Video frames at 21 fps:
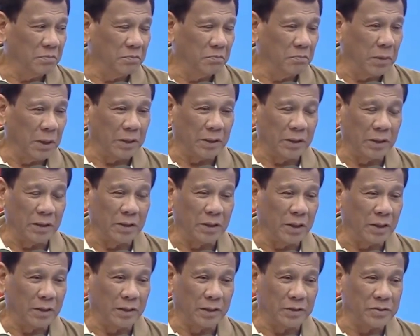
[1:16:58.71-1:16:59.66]

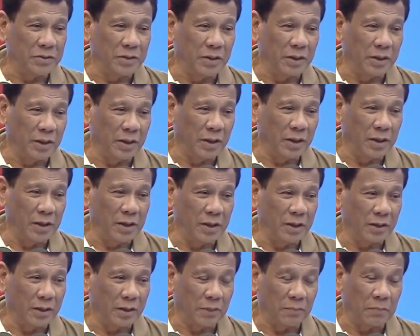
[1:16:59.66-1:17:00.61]
barrel against the
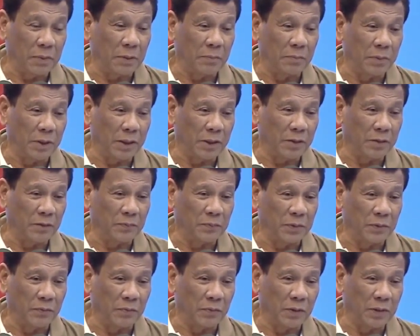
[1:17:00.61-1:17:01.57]
Republic of
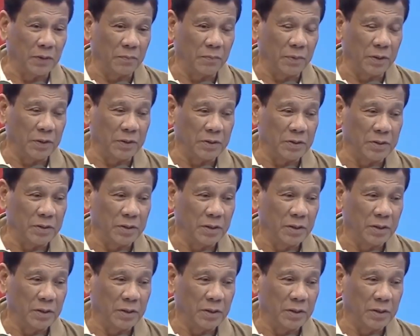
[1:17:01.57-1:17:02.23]
the Philippines.